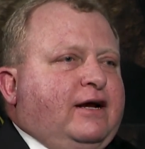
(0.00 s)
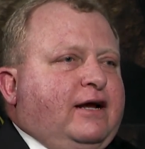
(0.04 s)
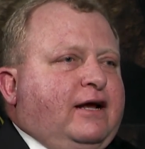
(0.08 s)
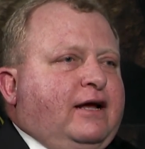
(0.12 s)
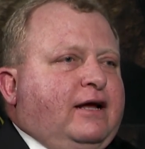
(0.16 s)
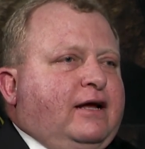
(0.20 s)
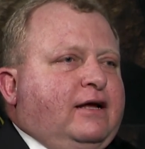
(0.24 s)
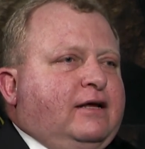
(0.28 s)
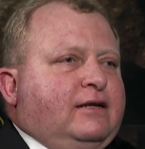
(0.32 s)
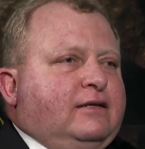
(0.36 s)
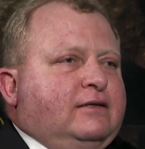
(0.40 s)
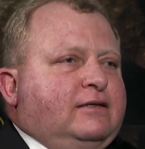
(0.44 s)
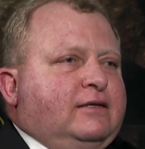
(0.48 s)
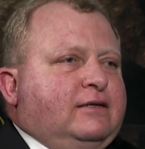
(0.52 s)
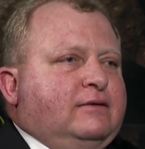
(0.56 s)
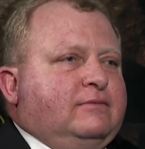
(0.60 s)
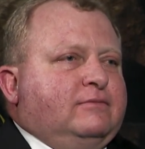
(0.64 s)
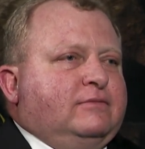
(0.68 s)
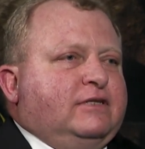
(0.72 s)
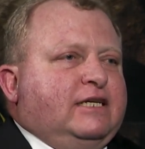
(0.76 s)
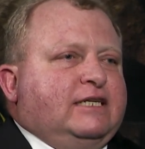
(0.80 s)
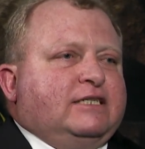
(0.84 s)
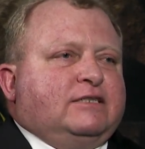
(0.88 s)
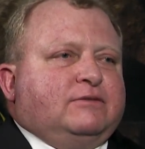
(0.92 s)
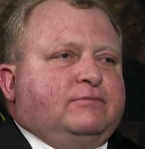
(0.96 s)

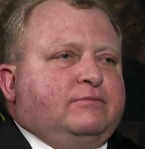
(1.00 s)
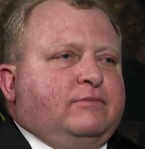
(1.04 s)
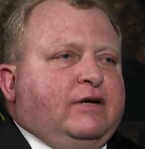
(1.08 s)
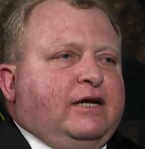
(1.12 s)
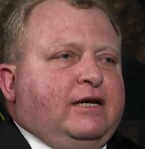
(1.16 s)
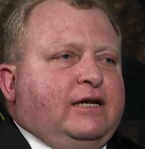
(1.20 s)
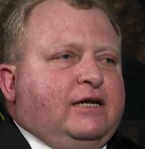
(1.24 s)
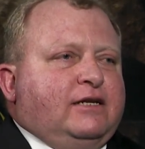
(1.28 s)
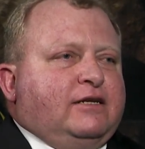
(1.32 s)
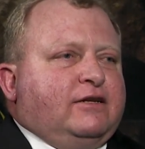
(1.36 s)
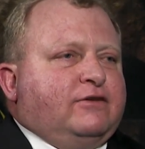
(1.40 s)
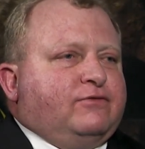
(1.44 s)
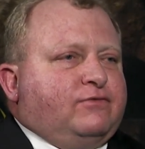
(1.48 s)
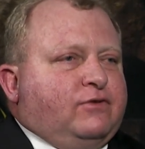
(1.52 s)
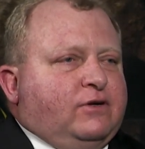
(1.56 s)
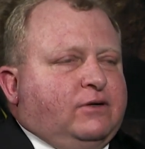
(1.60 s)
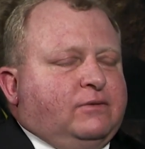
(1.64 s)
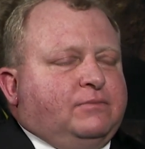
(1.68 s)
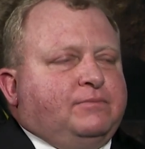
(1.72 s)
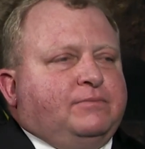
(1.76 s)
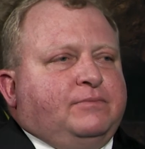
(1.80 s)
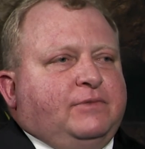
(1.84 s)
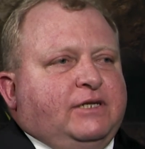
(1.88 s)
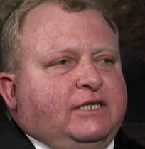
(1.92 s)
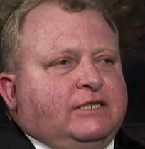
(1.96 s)
And there's many
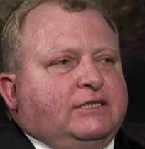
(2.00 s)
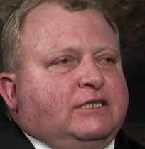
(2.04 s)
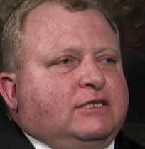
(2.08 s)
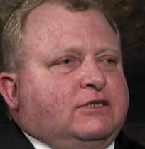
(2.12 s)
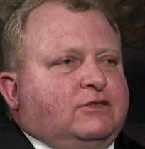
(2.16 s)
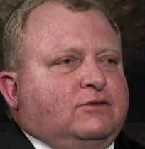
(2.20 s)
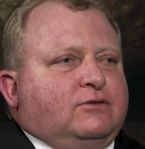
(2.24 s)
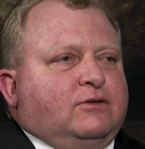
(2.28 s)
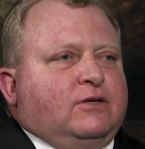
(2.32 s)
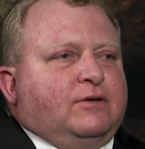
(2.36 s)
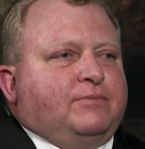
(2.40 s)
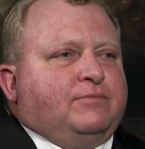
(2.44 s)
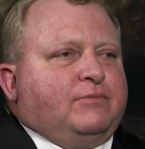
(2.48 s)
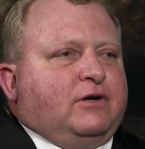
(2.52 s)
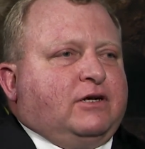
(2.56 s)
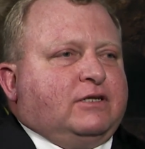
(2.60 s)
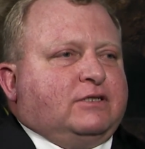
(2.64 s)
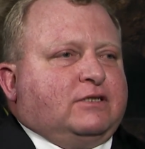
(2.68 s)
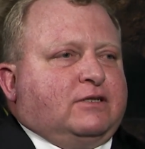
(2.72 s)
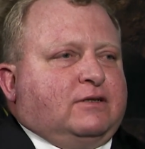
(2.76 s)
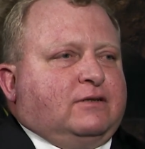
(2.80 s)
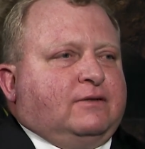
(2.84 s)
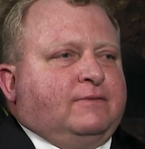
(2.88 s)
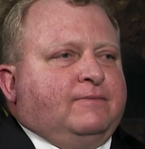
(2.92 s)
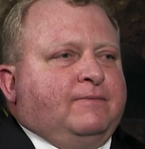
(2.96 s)
different pieces to the
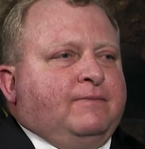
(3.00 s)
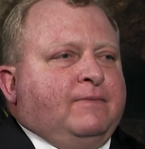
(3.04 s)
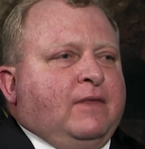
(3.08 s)
puzzle.